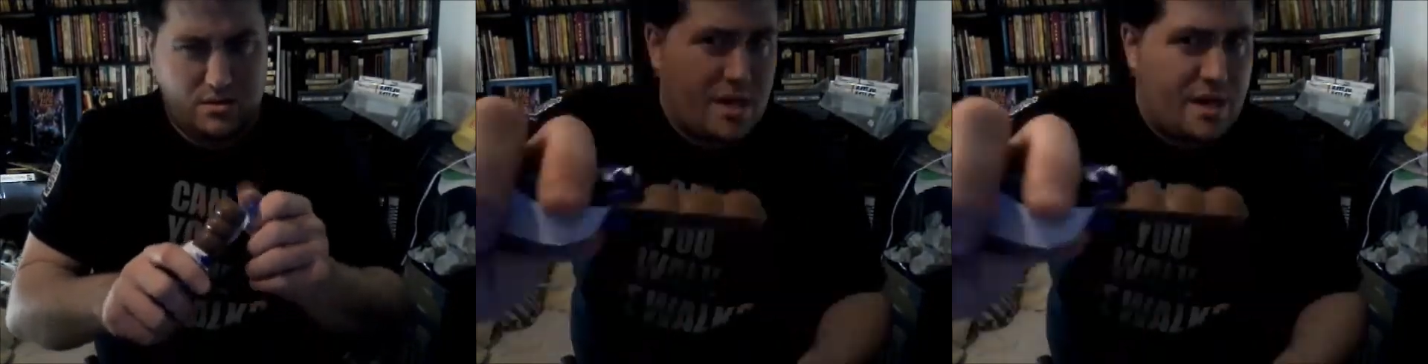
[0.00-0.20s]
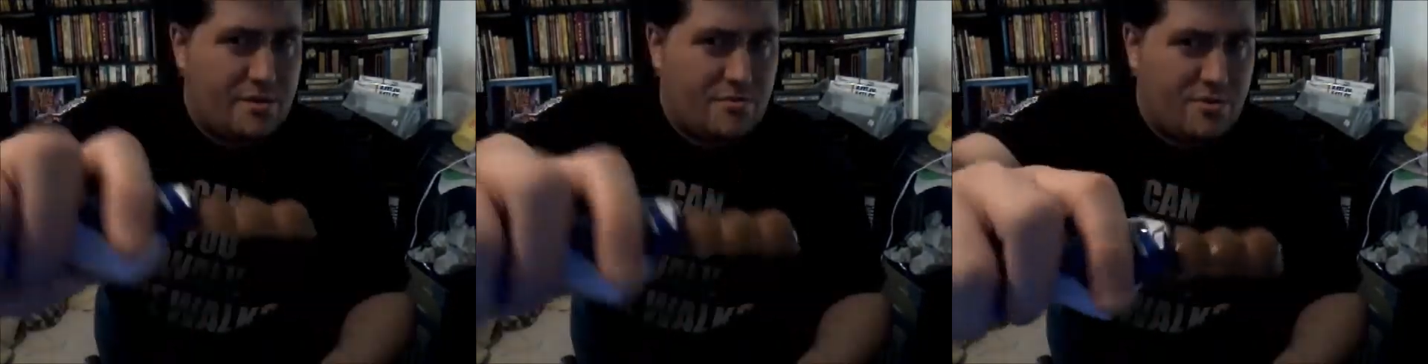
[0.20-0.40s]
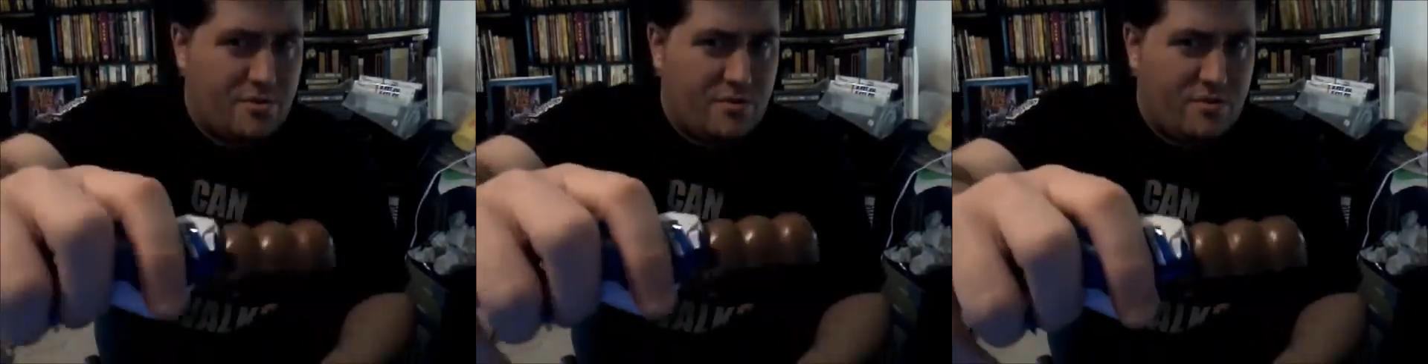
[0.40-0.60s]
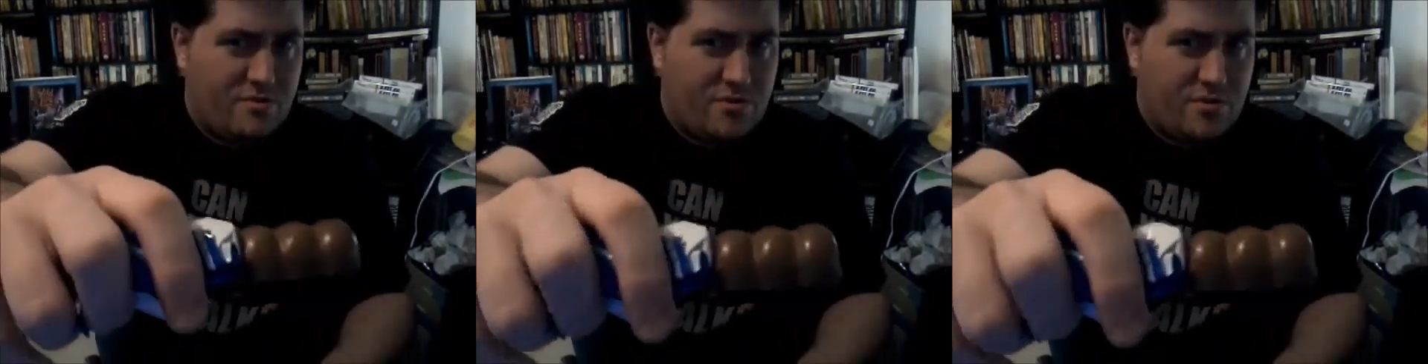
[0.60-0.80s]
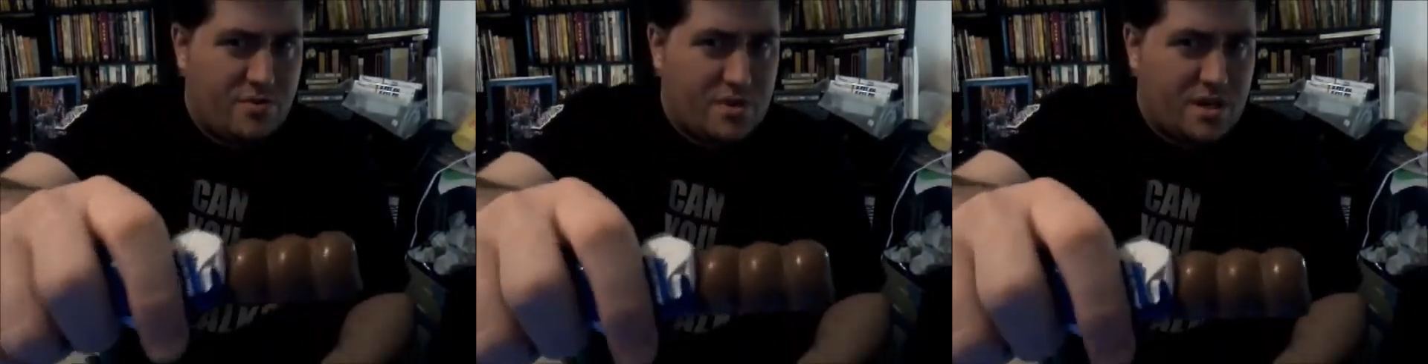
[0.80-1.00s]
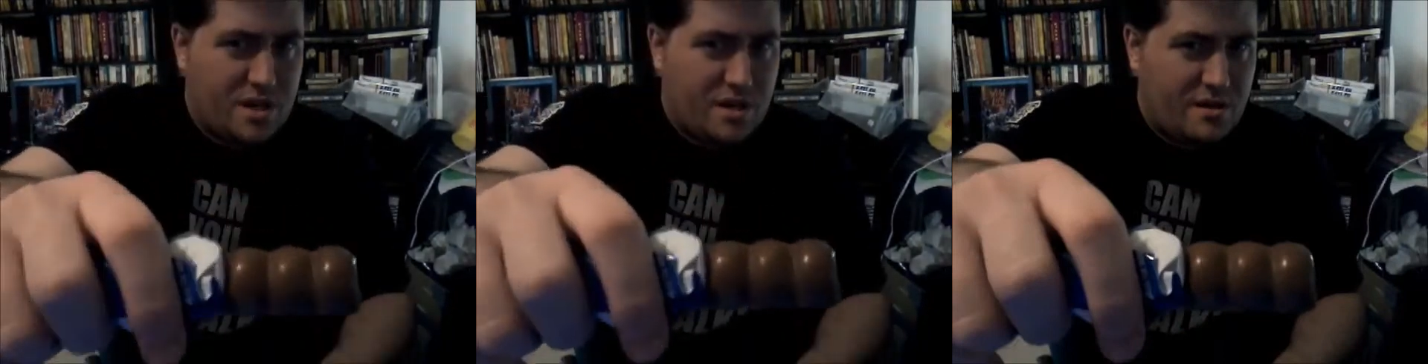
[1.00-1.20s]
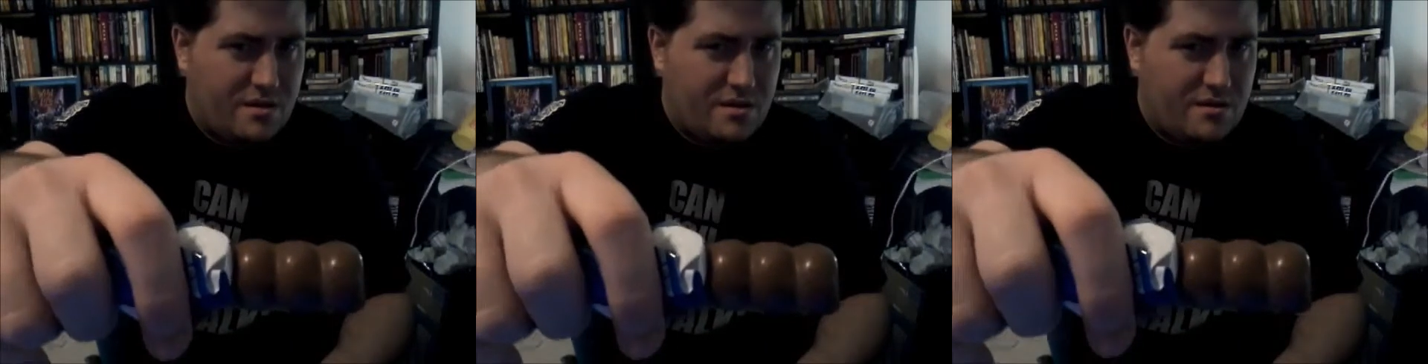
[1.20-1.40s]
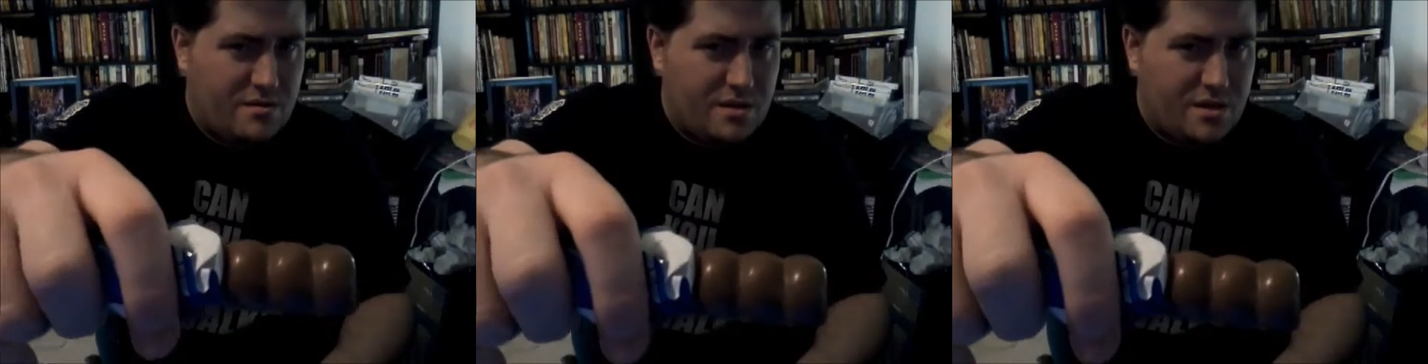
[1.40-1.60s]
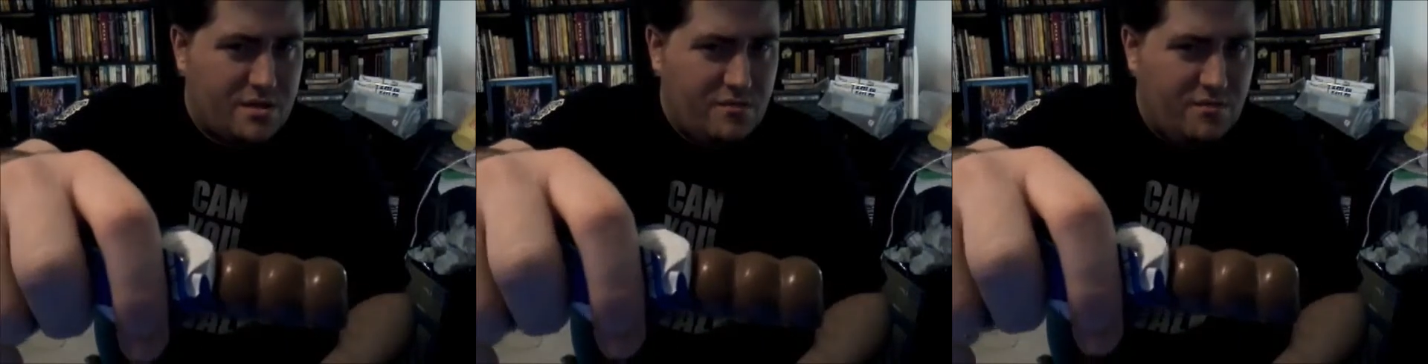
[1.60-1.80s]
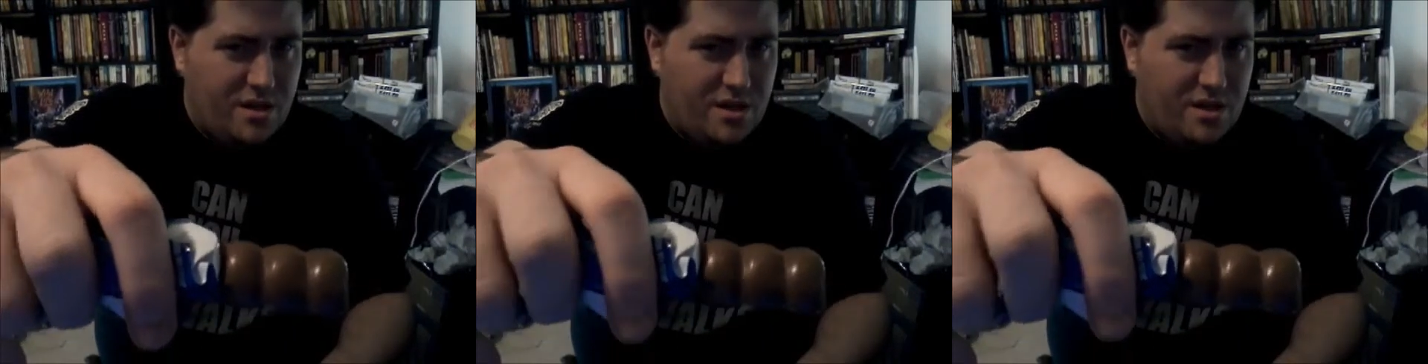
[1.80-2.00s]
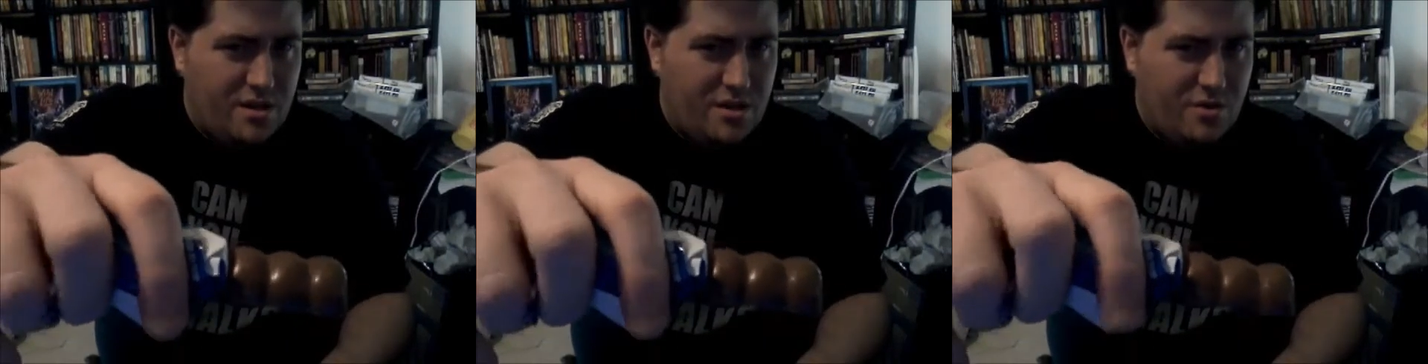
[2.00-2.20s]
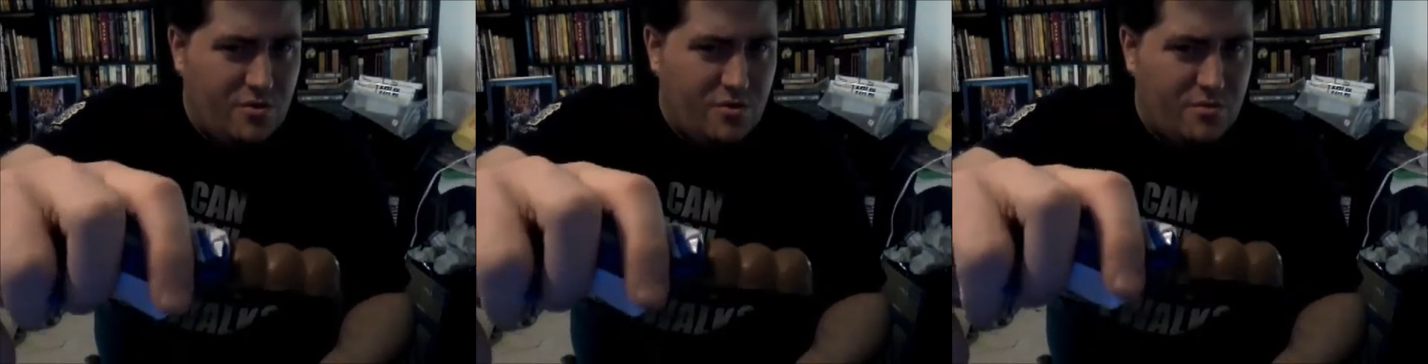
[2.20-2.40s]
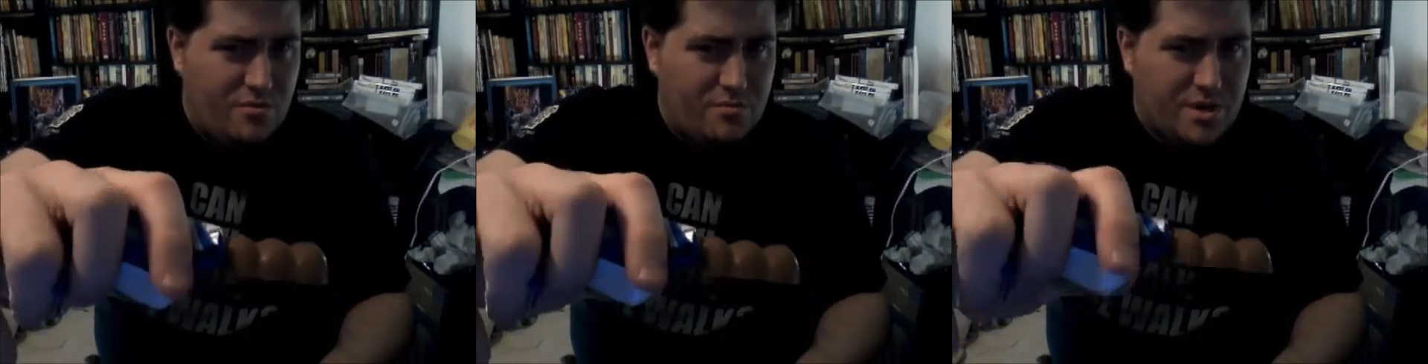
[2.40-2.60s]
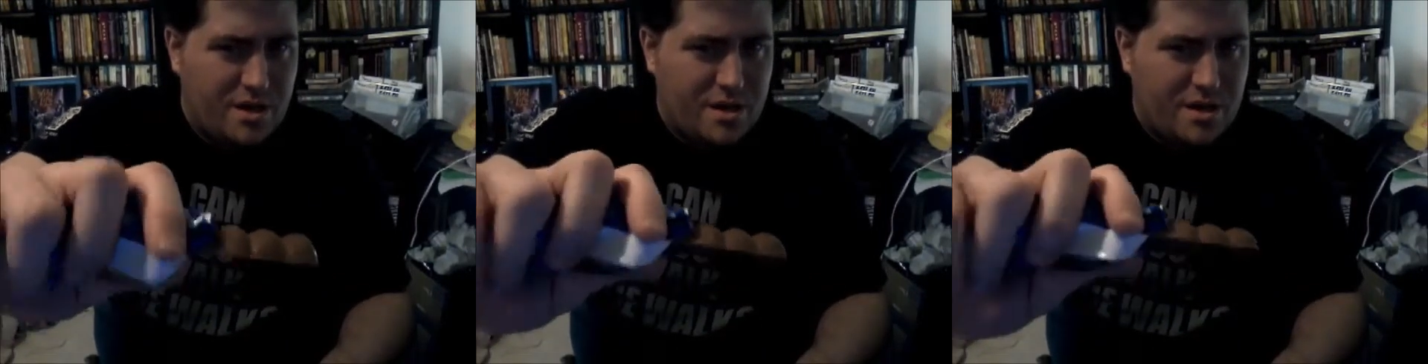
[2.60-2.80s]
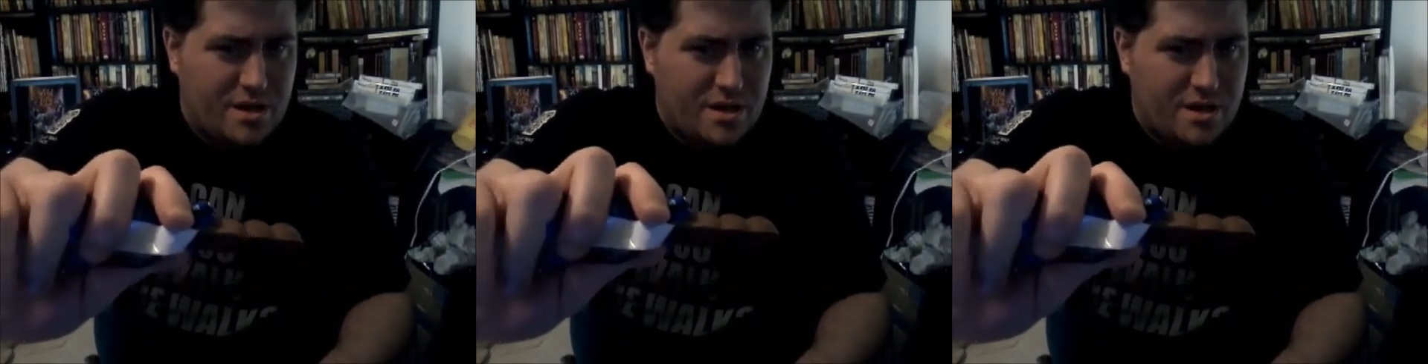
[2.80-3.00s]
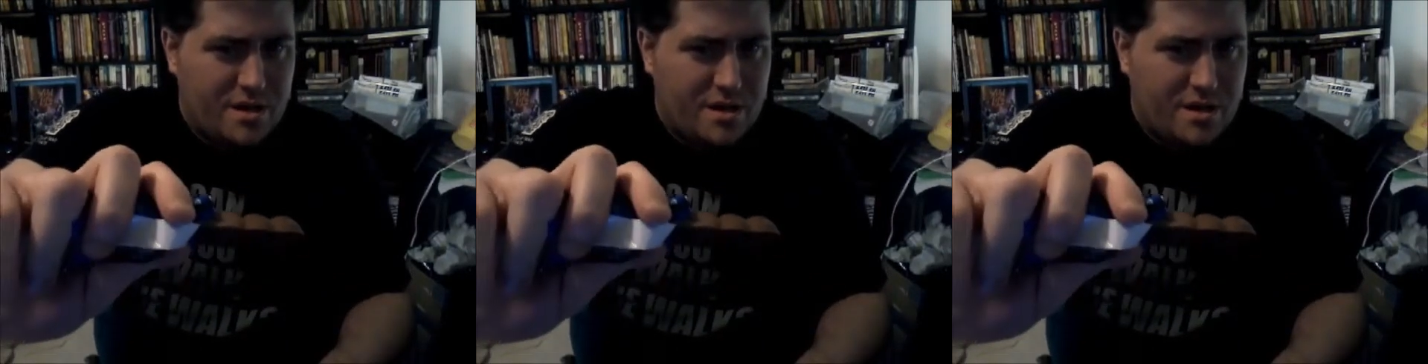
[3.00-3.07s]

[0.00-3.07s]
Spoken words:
I don't know if you can tell in the video, but